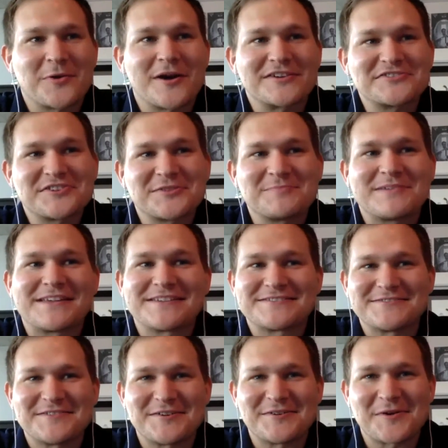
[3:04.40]
question,
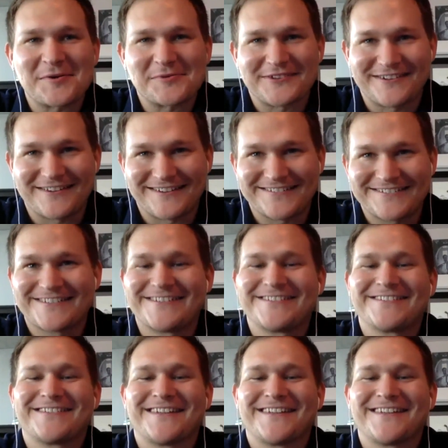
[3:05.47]
because no, I would not.